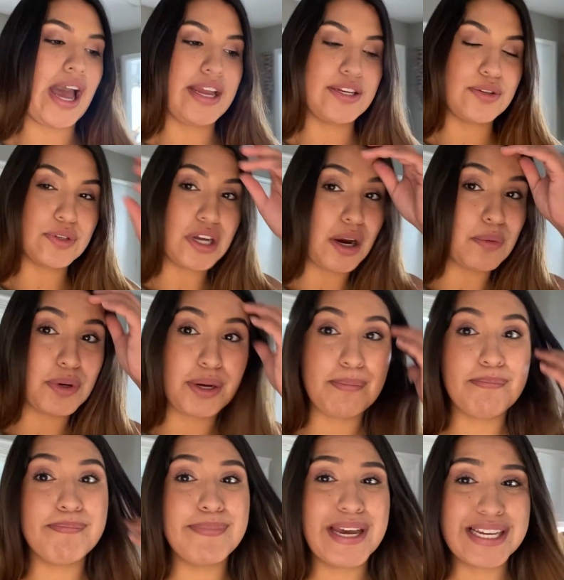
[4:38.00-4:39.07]
I do not want to
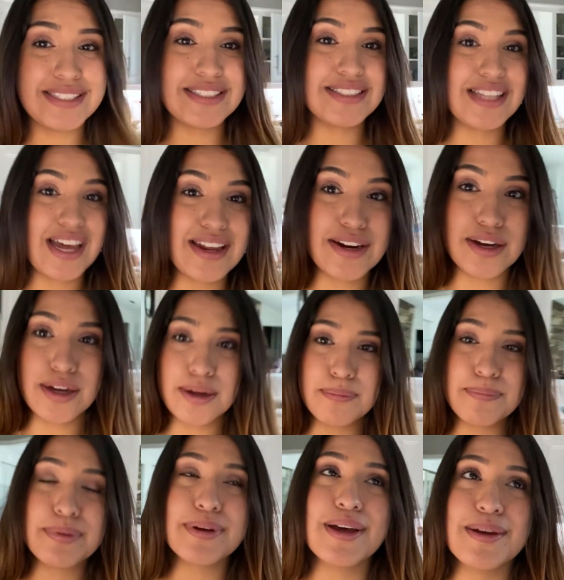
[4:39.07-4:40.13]
mess that
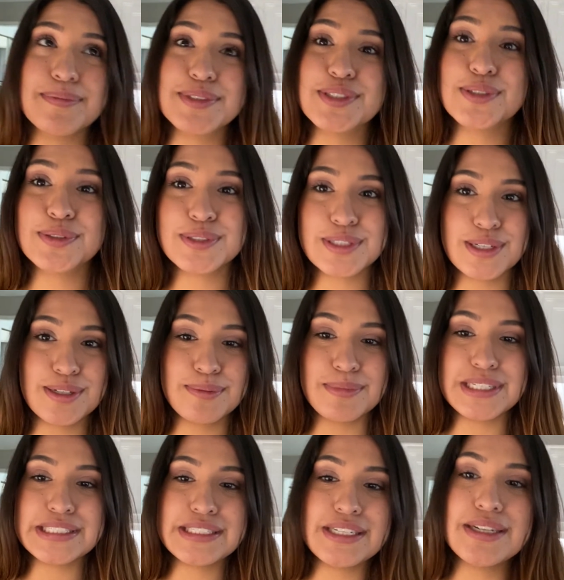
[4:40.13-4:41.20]
up. I'm so scared to
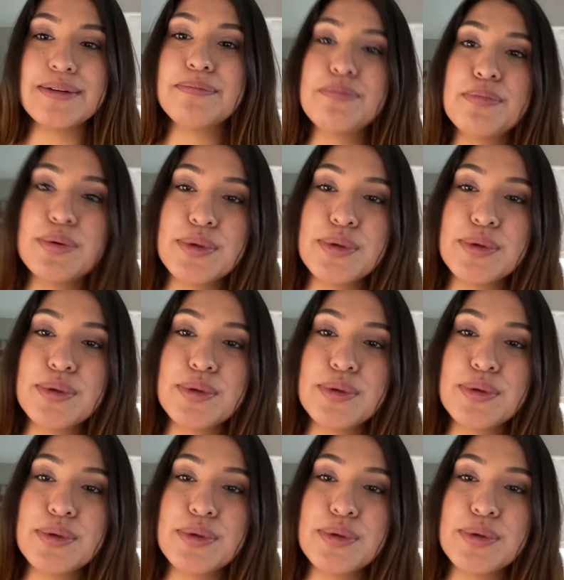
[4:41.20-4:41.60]
mess it up.